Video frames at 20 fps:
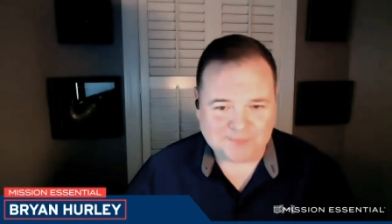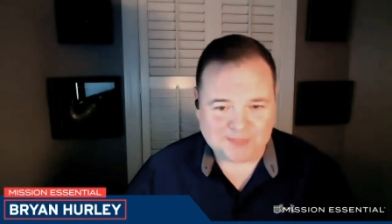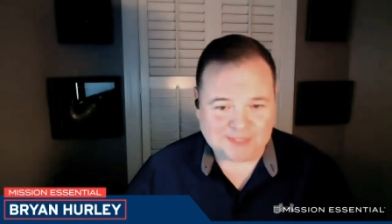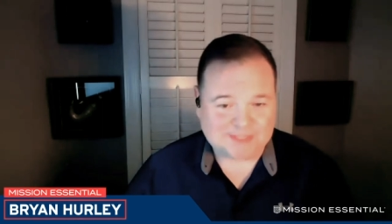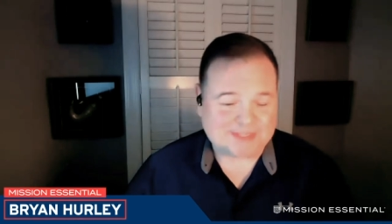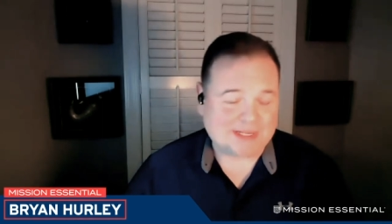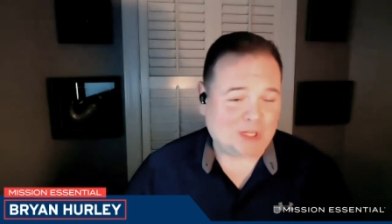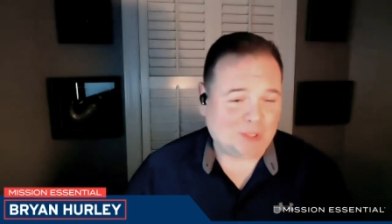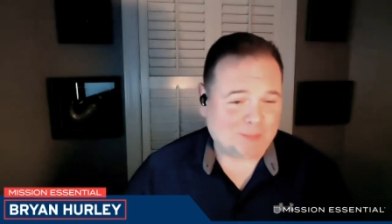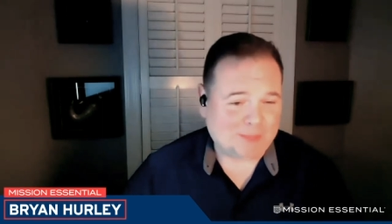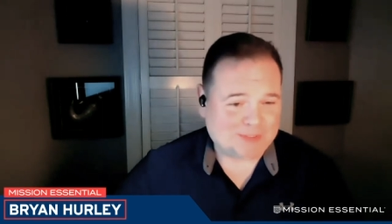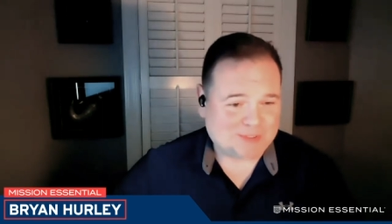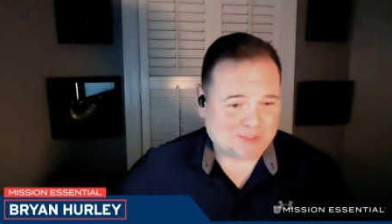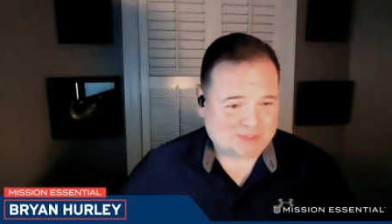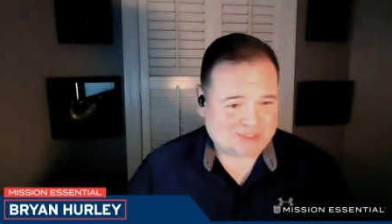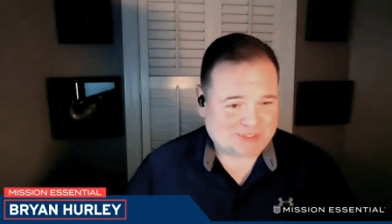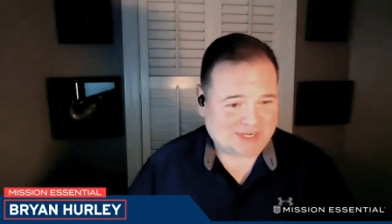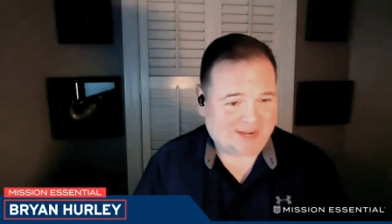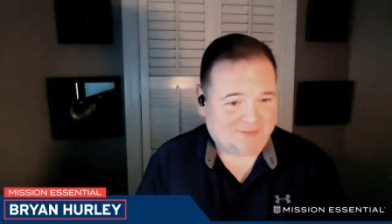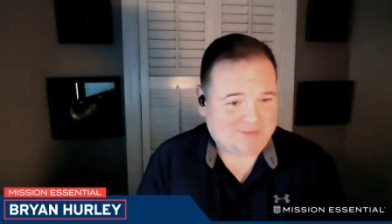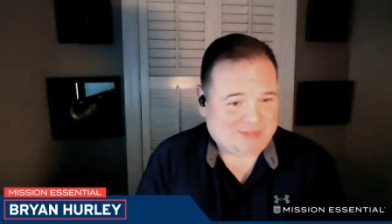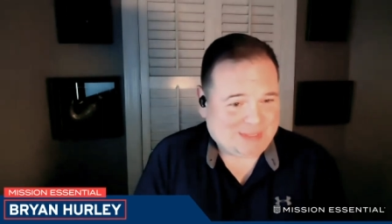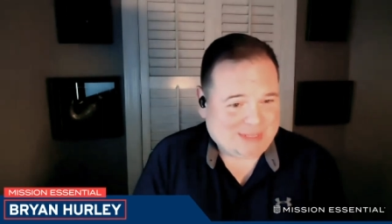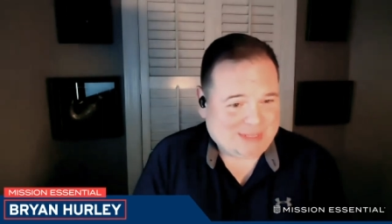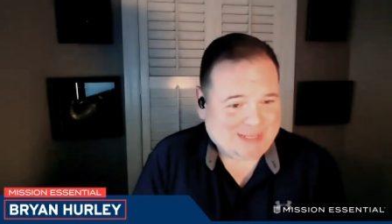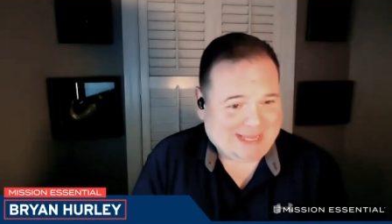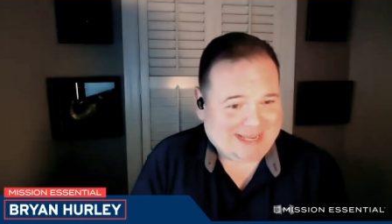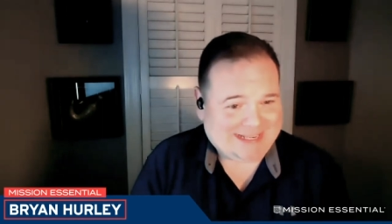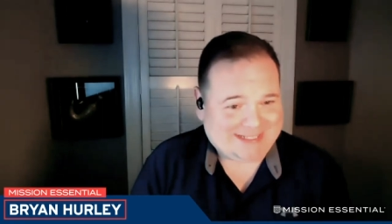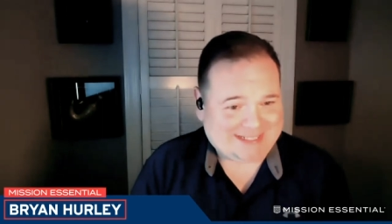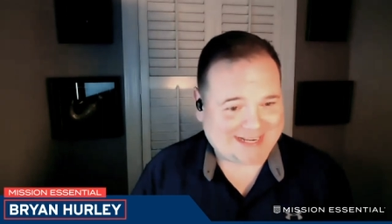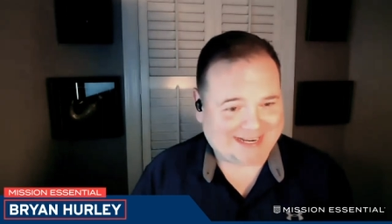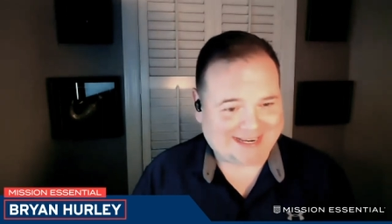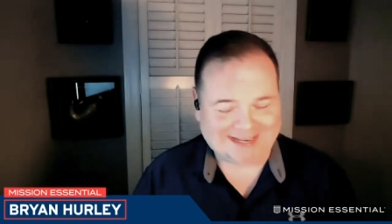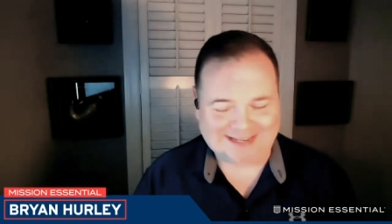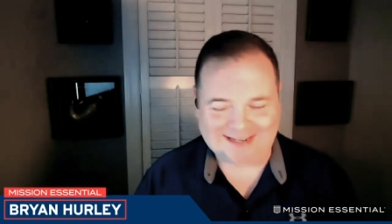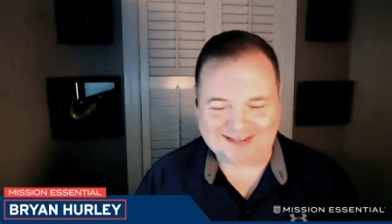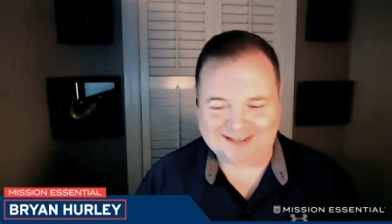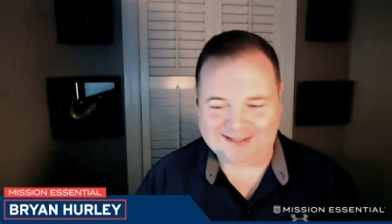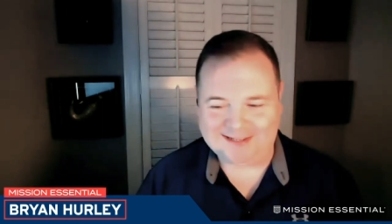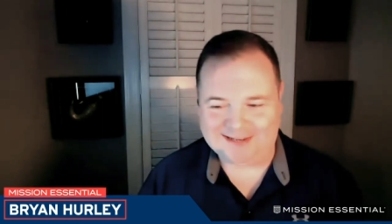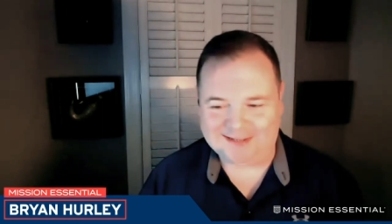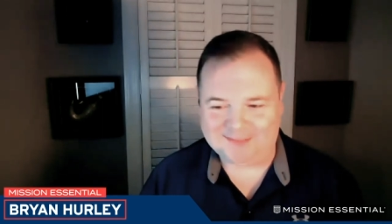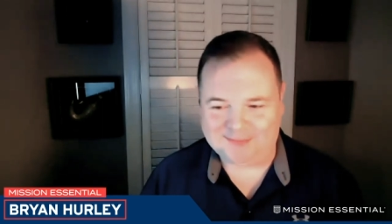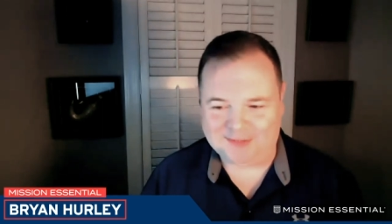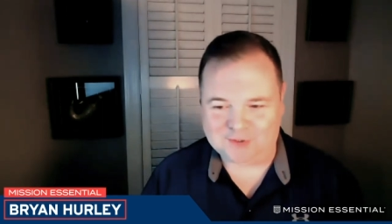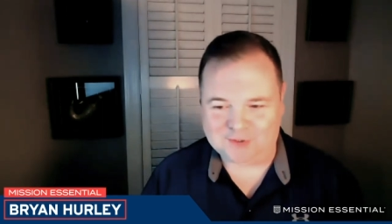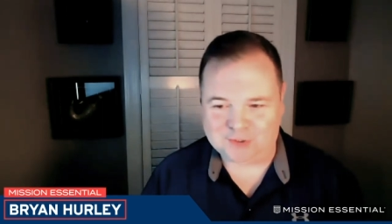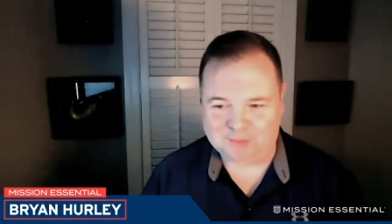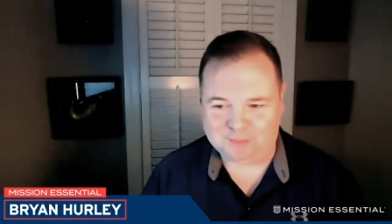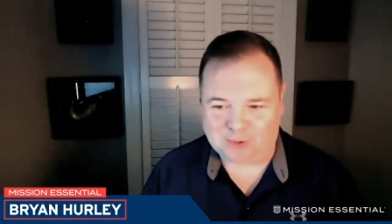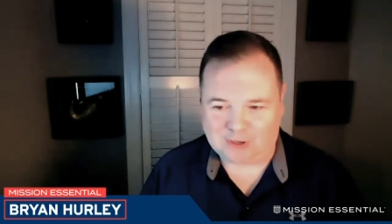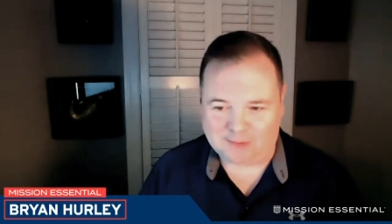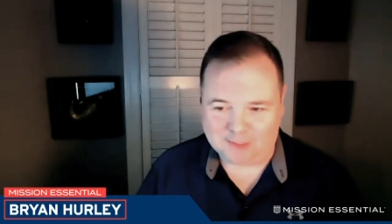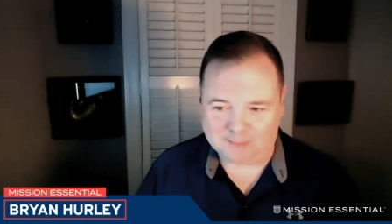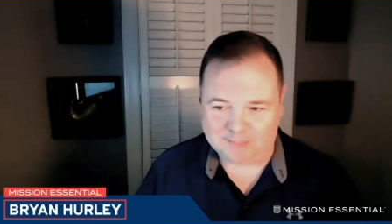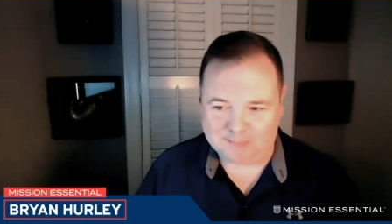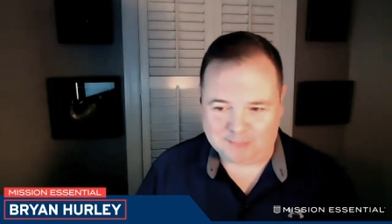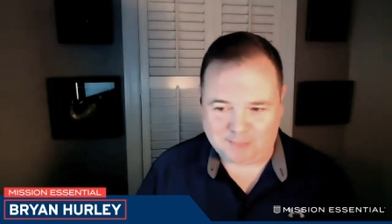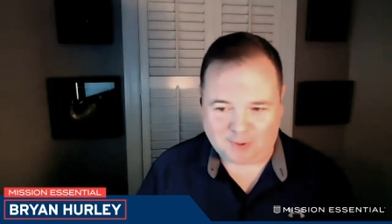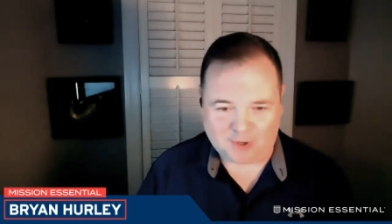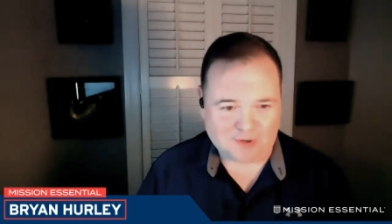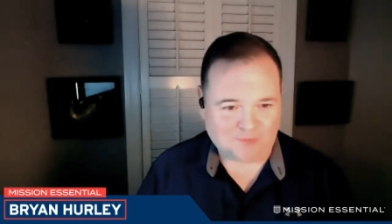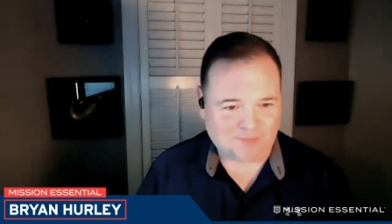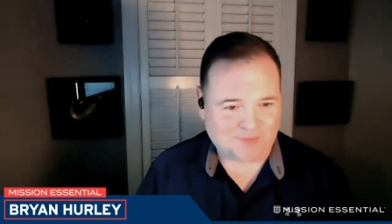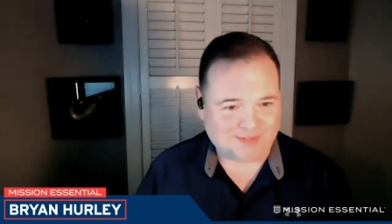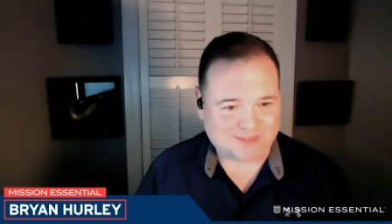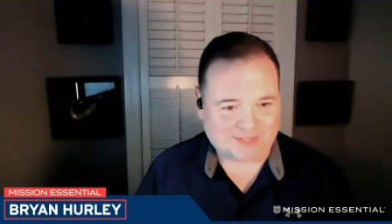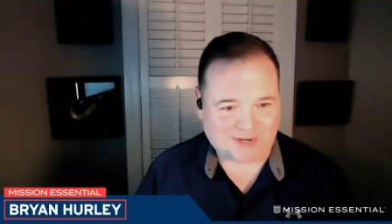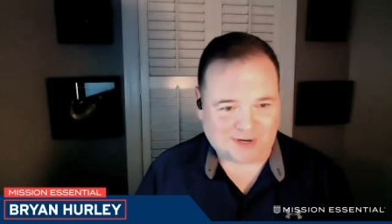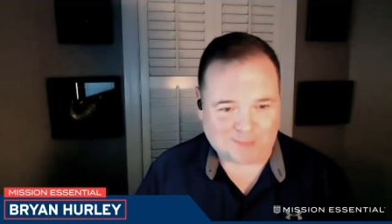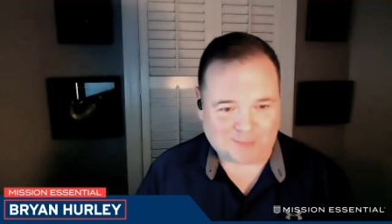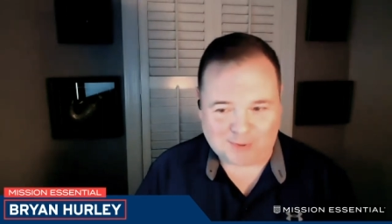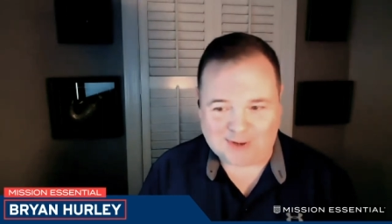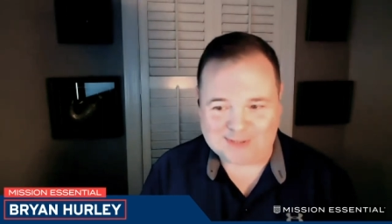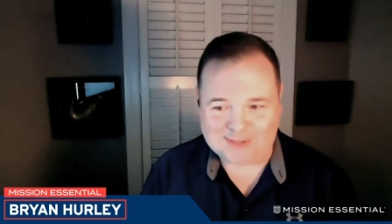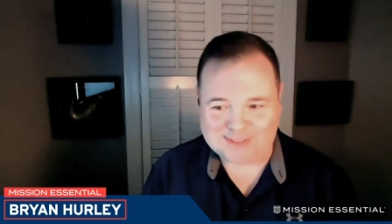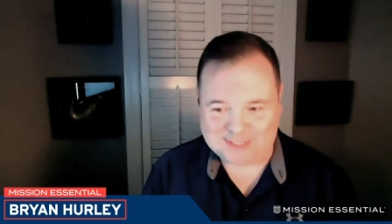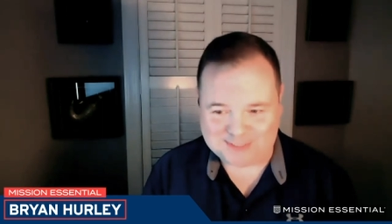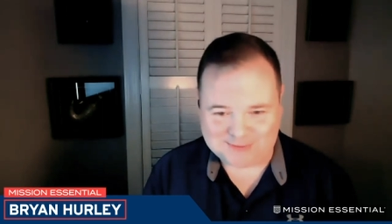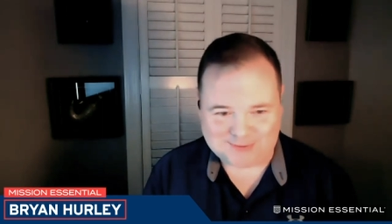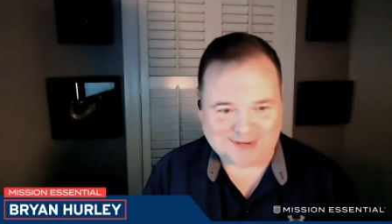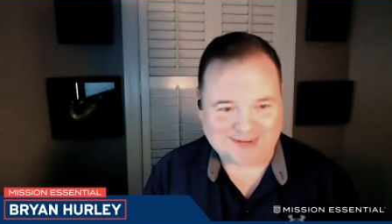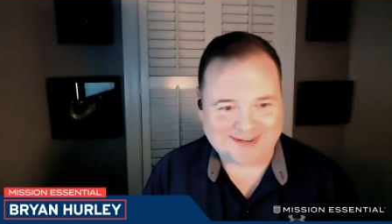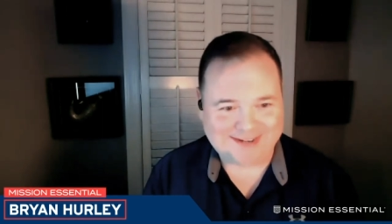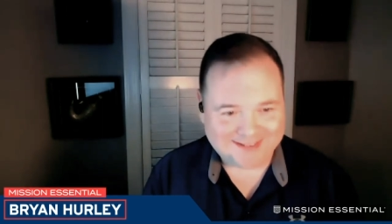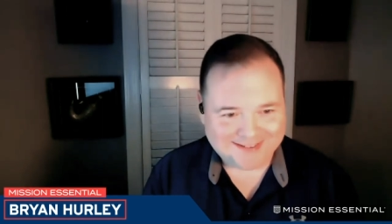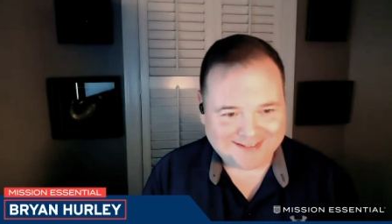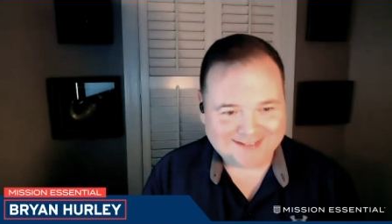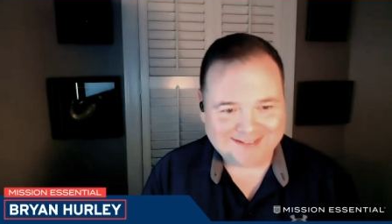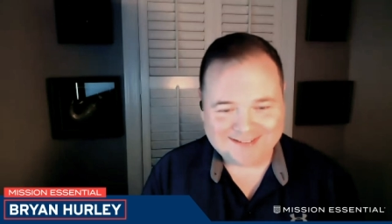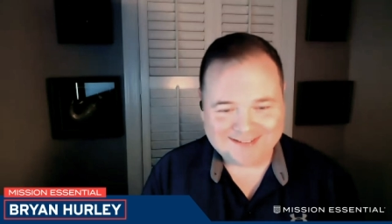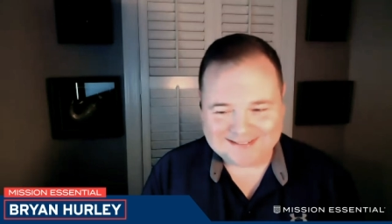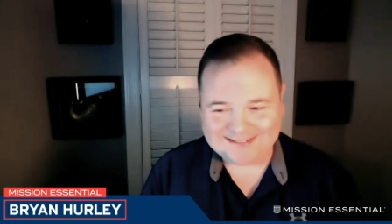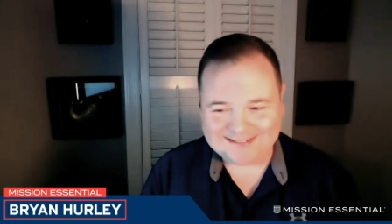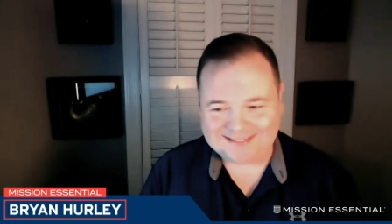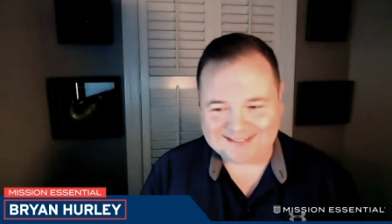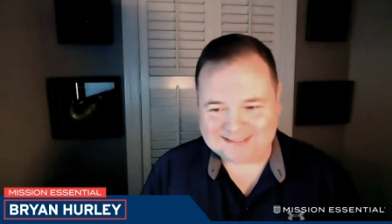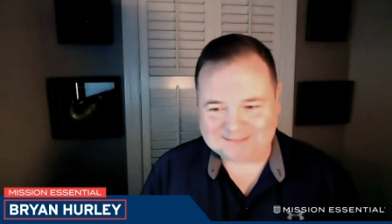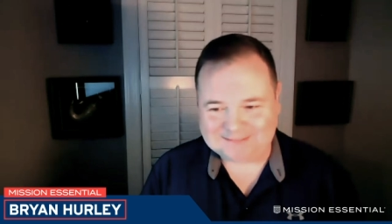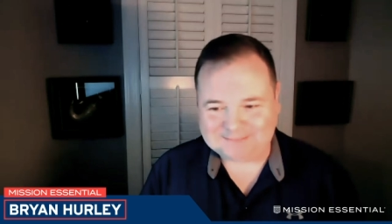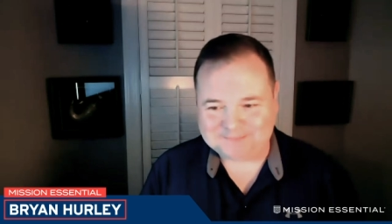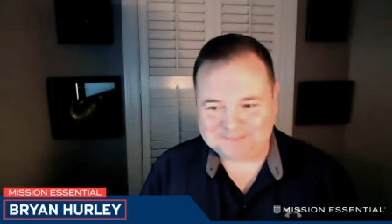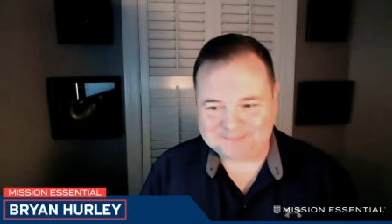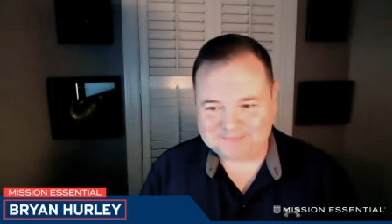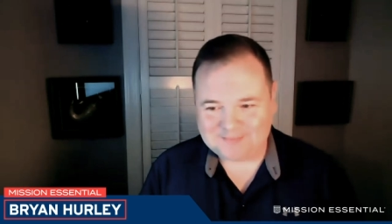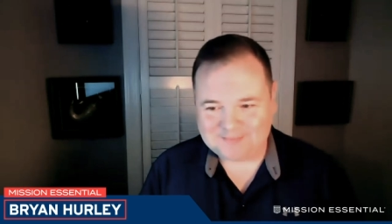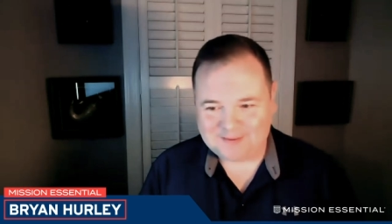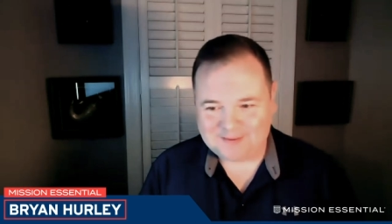these elements are saved till the last second, and they, they, should probably be part of the entire process, right? Um,